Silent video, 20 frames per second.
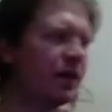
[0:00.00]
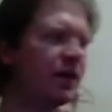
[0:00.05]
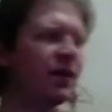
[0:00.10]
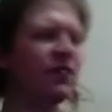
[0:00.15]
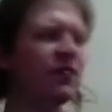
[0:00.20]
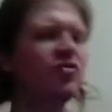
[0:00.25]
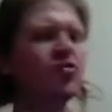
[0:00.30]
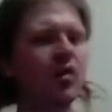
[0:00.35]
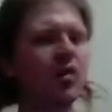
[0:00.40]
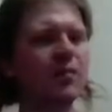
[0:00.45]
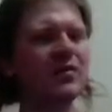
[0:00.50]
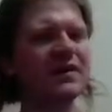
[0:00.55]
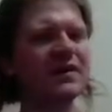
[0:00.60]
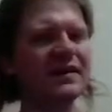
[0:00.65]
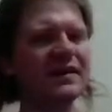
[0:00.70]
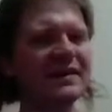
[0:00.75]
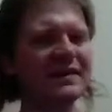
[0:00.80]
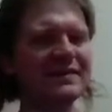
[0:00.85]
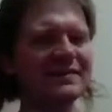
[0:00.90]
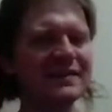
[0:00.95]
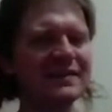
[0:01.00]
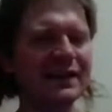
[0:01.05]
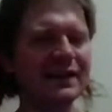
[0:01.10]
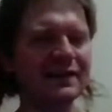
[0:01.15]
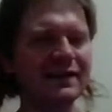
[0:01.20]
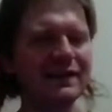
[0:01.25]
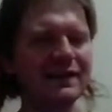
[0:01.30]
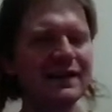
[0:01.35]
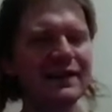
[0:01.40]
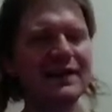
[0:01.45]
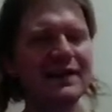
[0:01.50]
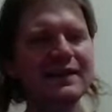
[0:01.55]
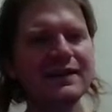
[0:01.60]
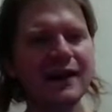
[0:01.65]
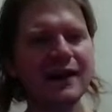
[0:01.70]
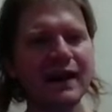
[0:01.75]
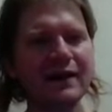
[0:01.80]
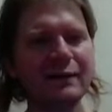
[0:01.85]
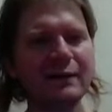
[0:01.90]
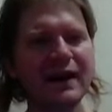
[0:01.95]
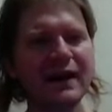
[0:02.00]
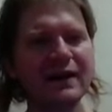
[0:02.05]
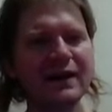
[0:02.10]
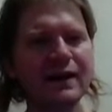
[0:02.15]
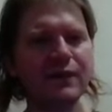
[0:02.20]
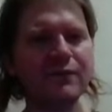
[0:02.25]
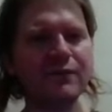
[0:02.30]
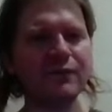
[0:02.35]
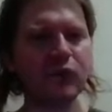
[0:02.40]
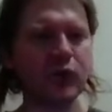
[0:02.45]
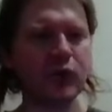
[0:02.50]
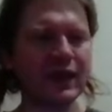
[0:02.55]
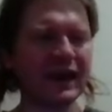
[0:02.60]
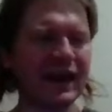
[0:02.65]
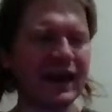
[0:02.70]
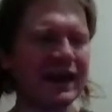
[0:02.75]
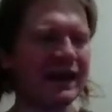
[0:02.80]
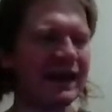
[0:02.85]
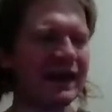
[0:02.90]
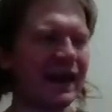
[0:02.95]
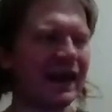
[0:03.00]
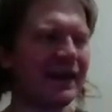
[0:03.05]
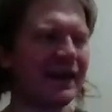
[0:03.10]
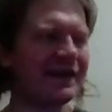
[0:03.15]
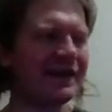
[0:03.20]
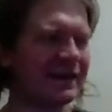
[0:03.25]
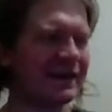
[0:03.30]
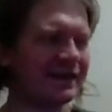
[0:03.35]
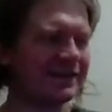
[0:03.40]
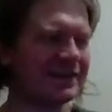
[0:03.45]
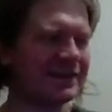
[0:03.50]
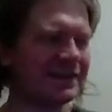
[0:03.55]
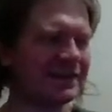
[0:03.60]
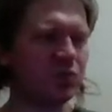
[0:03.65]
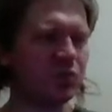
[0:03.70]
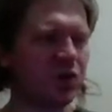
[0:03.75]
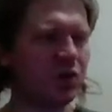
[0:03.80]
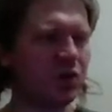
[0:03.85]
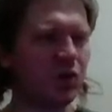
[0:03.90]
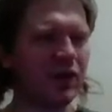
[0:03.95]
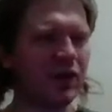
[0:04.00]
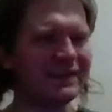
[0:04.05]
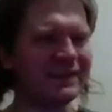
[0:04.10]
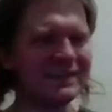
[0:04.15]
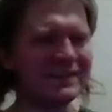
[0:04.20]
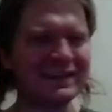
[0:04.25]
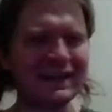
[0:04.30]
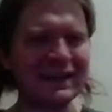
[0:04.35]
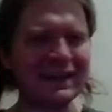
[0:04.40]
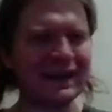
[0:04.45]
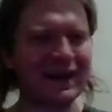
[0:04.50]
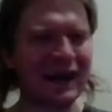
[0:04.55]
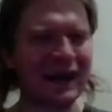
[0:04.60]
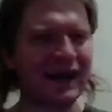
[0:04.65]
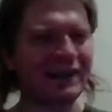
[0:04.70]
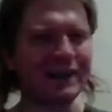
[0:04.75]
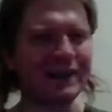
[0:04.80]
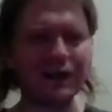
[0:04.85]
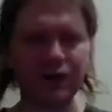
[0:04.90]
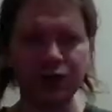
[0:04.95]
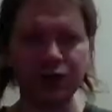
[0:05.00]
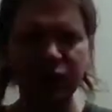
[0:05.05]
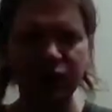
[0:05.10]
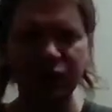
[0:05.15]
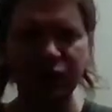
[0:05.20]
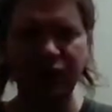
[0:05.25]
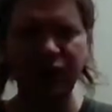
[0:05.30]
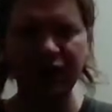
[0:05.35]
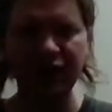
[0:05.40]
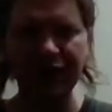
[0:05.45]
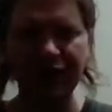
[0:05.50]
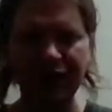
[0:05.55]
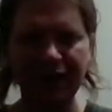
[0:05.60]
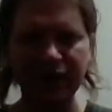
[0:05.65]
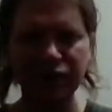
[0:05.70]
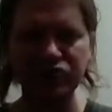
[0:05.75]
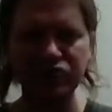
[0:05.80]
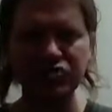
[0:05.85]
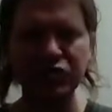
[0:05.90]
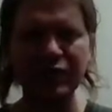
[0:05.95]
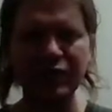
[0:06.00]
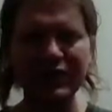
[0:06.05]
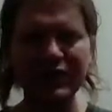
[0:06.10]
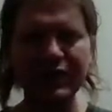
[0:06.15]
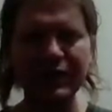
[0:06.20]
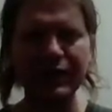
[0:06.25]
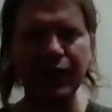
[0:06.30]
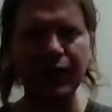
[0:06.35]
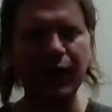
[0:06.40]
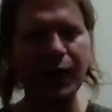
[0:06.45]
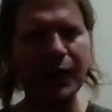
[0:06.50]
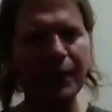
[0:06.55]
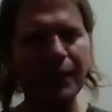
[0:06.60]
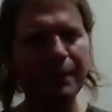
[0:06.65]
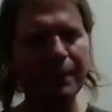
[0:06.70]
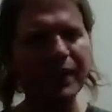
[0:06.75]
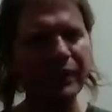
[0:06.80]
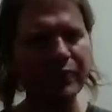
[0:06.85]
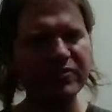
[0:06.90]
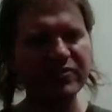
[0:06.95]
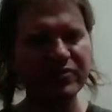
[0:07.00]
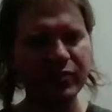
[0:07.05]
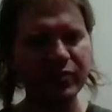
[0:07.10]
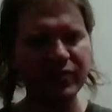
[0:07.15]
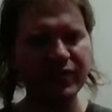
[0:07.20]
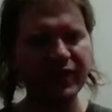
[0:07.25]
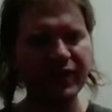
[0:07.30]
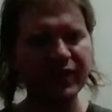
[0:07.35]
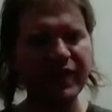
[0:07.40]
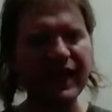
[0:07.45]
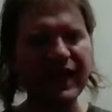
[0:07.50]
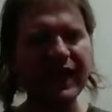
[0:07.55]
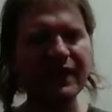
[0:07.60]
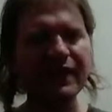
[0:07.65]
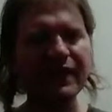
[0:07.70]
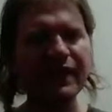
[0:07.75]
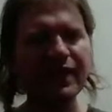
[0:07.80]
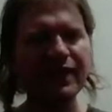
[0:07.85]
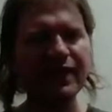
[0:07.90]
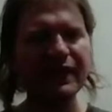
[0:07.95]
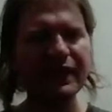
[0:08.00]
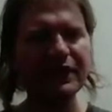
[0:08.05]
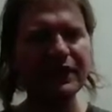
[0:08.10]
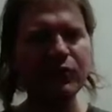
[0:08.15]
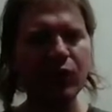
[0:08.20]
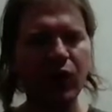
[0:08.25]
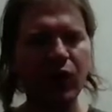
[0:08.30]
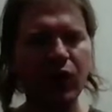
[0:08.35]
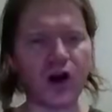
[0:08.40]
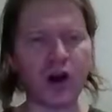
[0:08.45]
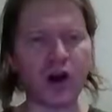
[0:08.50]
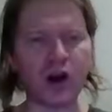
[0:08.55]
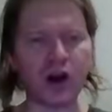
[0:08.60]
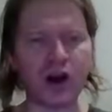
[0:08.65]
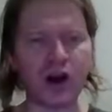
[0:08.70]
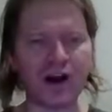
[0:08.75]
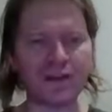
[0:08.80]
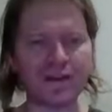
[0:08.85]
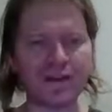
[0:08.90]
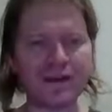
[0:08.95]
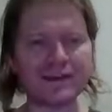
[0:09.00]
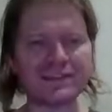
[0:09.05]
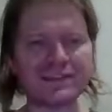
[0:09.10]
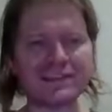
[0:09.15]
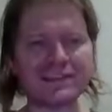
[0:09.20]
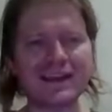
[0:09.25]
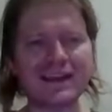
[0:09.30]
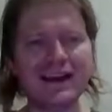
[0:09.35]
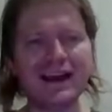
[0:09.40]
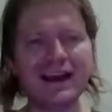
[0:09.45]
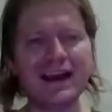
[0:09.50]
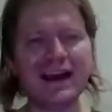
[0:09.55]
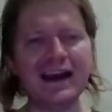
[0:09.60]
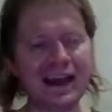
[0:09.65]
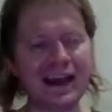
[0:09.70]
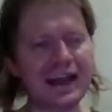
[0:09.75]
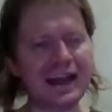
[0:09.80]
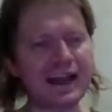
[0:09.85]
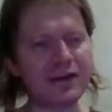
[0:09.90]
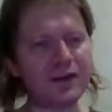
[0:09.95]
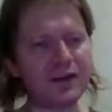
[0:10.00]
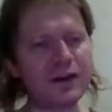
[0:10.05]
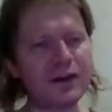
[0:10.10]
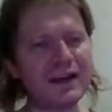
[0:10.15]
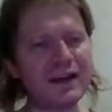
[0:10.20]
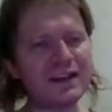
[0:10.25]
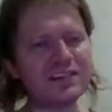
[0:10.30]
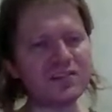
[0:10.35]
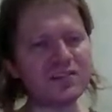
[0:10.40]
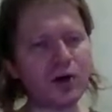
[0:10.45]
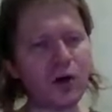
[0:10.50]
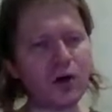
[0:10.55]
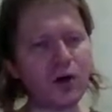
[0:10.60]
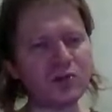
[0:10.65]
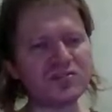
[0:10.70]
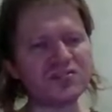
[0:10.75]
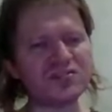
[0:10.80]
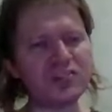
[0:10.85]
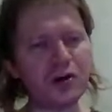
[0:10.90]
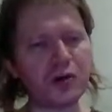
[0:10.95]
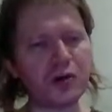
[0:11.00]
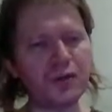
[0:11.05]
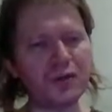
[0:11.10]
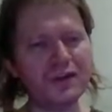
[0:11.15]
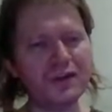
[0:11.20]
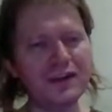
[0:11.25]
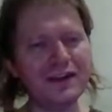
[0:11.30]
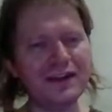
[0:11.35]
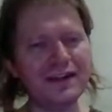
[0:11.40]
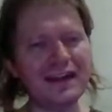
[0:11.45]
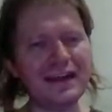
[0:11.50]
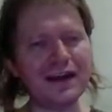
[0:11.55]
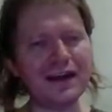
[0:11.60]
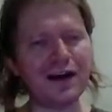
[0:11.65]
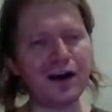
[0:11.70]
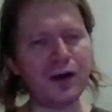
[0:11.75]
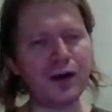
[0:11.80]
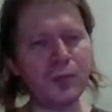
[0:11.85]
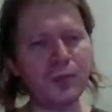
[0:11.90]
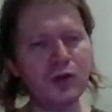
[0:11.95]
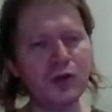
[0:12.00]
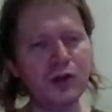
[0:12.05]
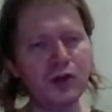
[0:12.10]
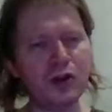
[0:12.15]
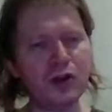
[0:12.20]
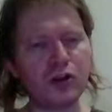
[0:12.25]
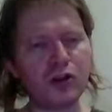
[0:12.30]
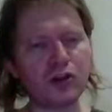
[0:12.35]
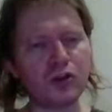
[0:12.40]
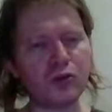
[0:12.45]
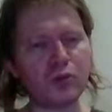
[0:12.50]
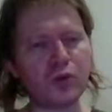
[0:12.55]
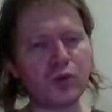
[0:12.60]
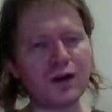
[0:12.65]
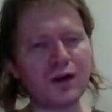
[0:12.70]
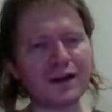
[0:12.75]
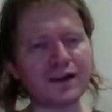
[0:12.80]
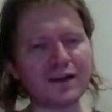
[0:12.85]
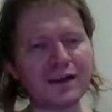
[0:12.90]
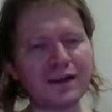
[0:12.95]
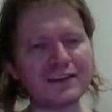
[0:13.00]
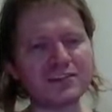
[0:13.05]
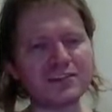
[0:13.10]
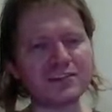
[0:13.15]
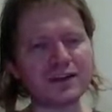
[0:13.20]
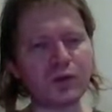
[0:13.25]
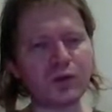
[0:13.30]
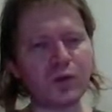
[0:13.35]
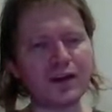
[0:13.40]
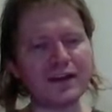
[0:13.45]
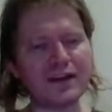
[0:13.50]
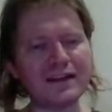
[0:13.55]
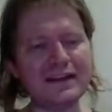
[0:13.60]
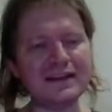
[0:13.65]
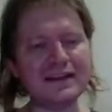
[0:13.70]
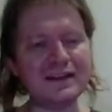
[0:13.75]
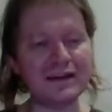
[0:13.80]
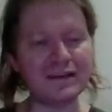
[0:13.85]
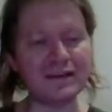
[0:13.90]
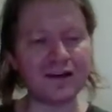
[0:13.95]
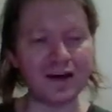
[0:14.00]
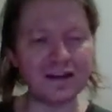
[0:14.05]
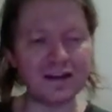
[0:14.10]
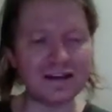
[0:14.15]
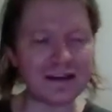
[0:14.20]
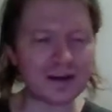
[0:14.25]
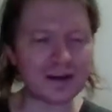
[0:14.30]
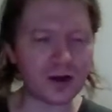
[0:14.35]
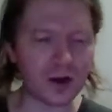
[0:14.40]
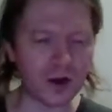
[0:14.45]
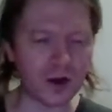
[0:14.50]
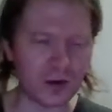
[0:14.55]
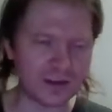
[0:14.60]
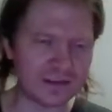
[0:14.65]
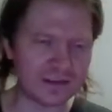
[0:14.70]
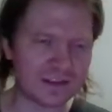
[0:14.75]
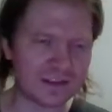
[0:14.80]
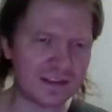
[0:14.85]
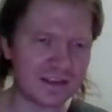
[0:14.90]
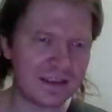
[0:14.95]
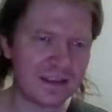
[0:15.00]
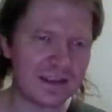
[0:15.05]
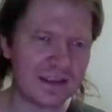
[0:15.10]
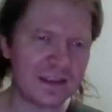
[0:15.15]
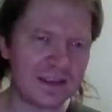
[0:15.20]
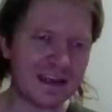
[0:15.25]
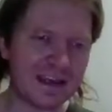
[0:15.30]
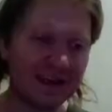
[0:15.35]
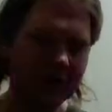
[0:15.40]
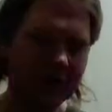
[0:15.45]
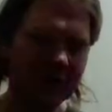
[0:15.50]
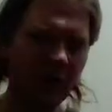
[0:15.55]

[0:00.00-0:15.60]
normal Onyxia, 9 mana for an 8/8 and 6 1/1s, I think you're on average going to get a better return on that than you are on this. And there is also the one of the undead cards is the